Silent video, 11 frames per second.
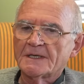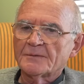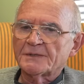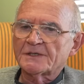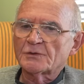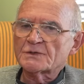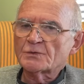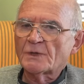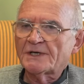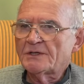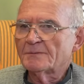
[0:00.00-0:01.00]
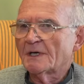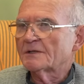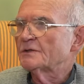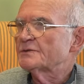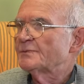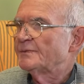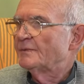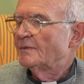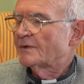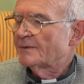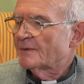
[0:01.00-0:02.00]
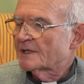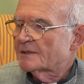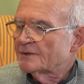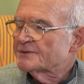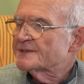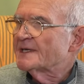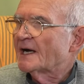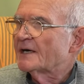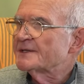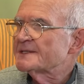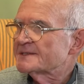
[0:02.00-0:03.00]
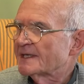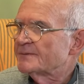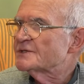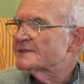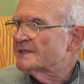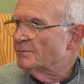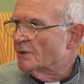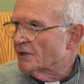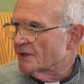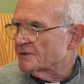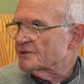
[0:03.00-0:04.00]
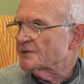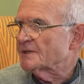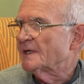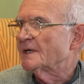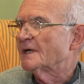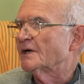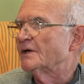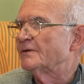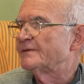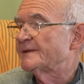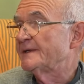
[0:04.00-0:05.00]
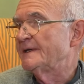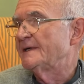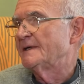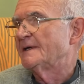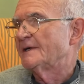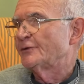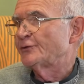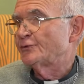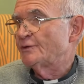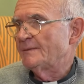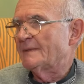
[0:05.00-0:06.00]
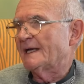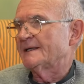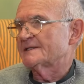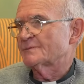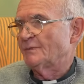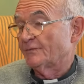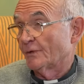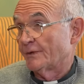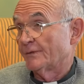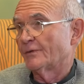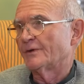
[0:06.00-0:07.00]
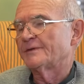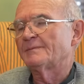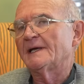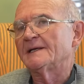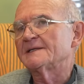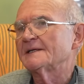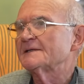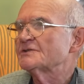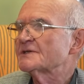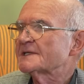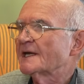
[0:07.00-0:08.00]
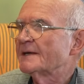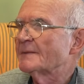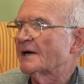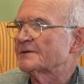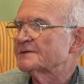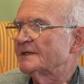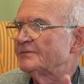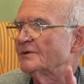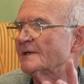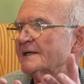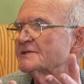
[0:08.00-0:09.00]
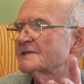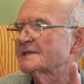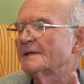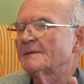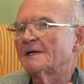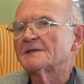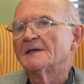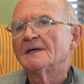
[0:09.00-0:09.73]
But it was quite remarkable to see how his name just emerged over the 3 ballots before the 4th ballot. And it just came out, if you like, just came out.